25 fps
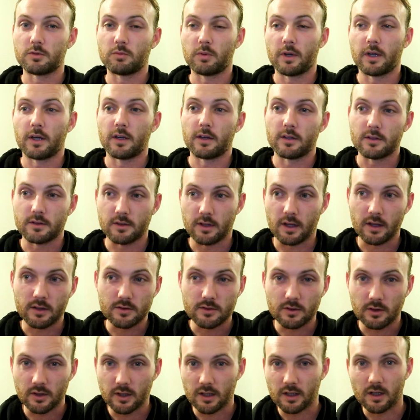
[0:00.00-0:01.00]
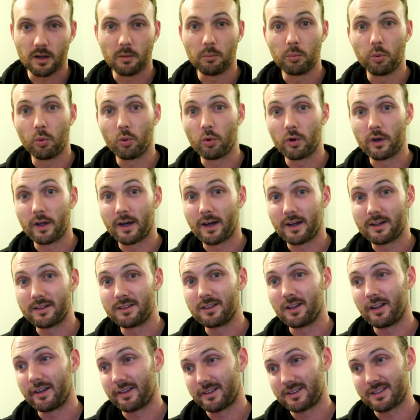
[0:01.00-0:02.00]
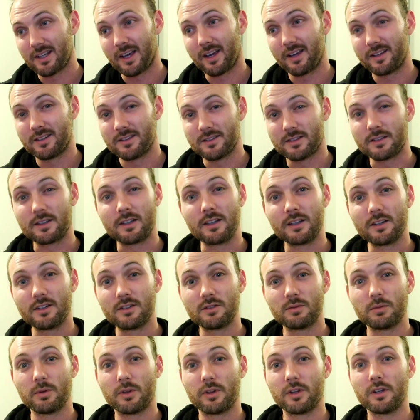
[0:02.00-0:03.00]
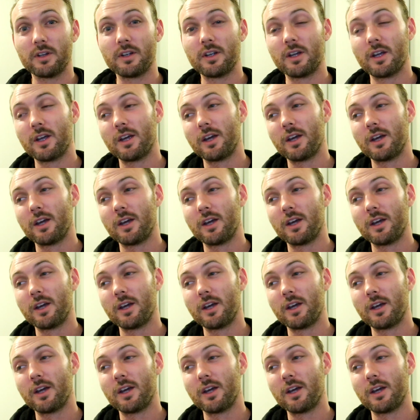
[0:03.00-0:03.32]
Where the S13 I bought, it had like 10 skidders with it,